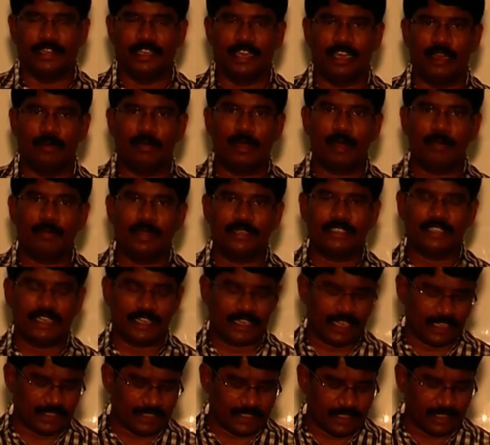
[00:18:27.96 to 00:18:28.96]
In the Lieberman's
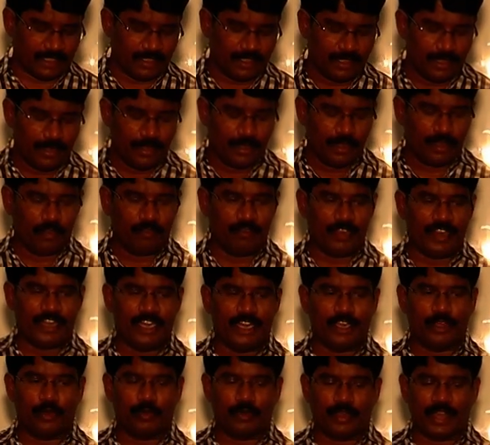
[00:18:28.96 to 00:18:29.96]
test,
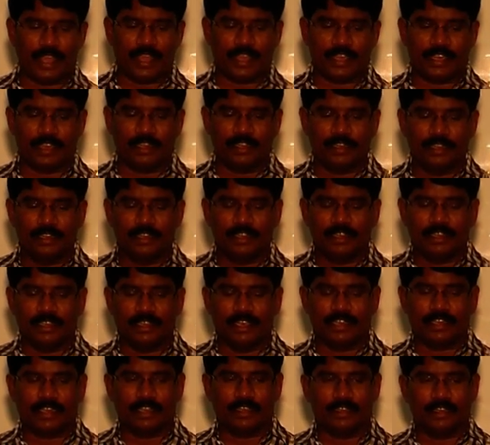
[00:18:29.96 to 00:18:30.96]
we need to take
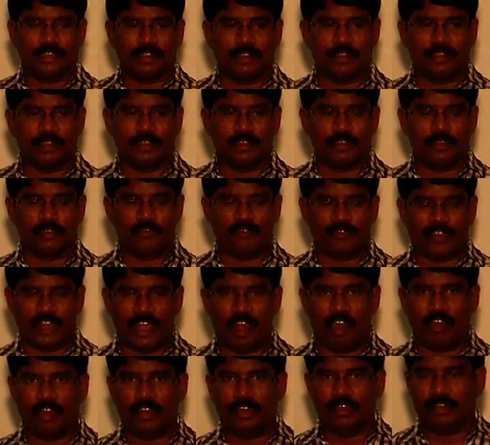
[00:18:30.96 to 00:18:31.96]
that
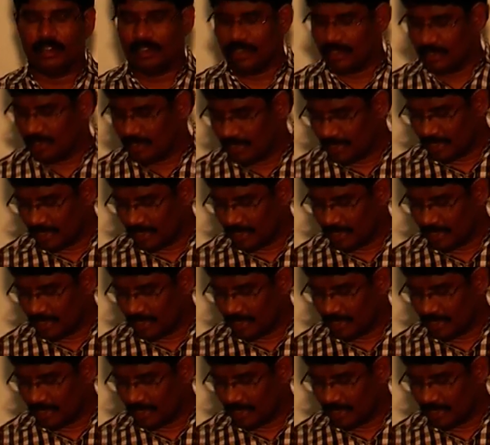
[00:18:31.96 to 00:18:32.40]
phenol,